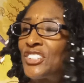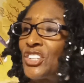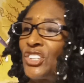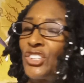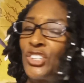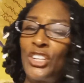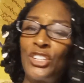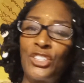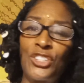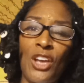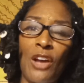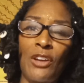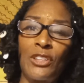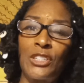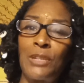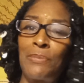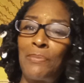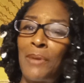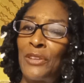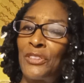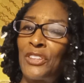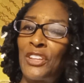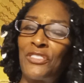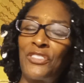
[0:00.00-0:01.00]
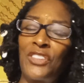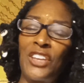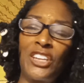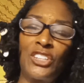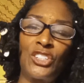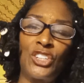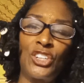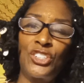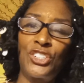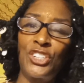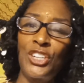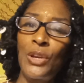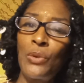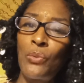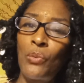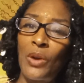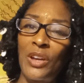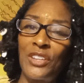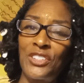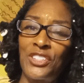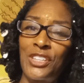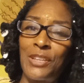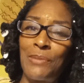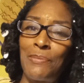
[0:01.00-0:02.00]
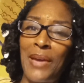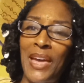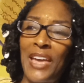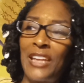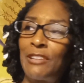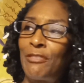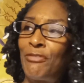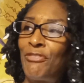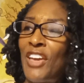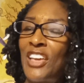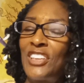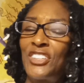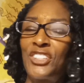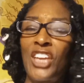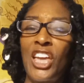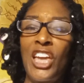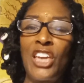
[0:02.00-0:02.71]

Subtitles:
and she talks about the things that she wants to manifest,